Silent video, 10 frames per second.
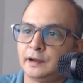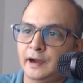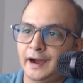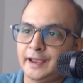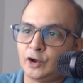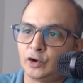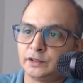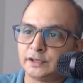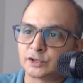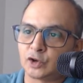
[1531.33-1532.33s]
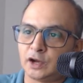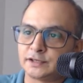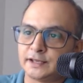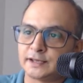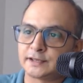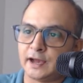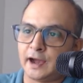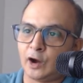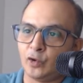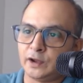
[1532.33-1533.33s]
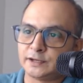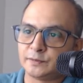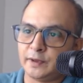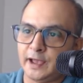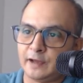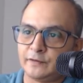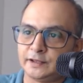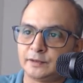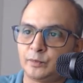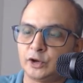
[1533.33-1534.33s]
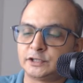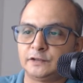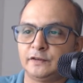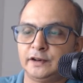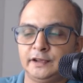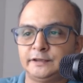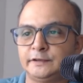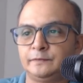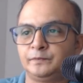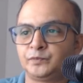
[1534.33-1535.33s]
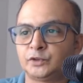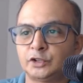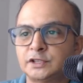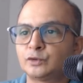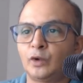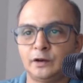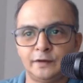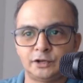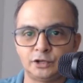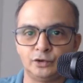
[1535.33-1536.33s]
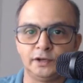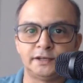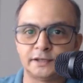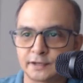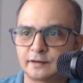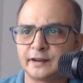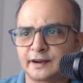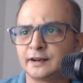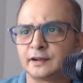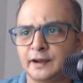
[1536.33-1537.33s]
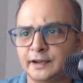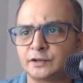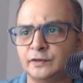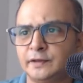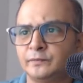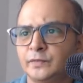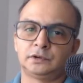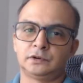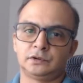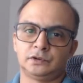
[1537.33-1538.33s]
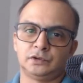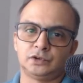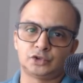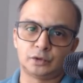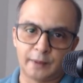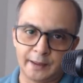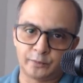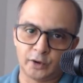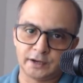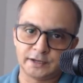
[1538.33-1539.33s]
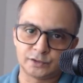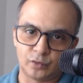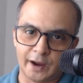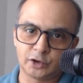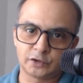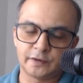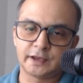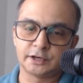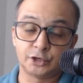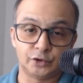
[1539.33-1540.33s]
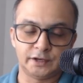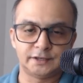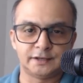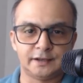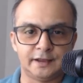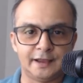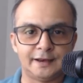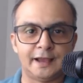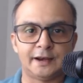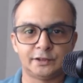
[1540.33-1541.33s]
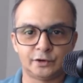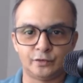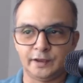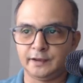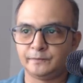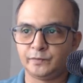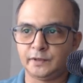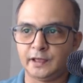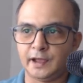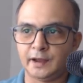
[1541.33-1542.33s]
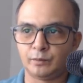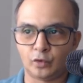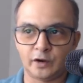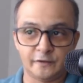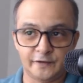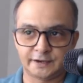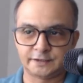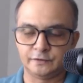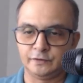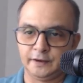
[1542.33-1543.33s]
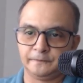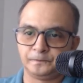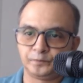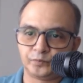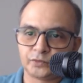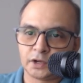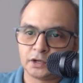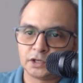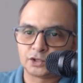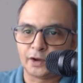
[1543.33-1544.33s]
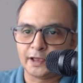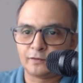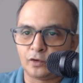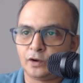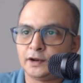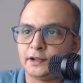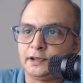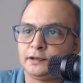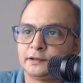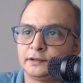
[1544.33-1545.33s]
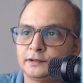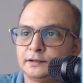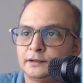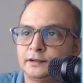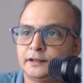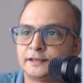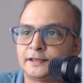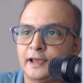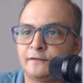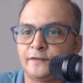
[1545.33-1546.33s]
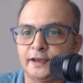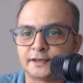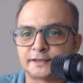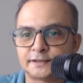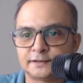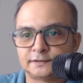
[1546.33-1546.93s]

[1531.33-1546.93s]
eye on this cos x, how it is behaving, the positive and negative. So this is one way to do it. It's a correct way. So my point is, why not we can do it in another way and more effective way. So I have already this f dash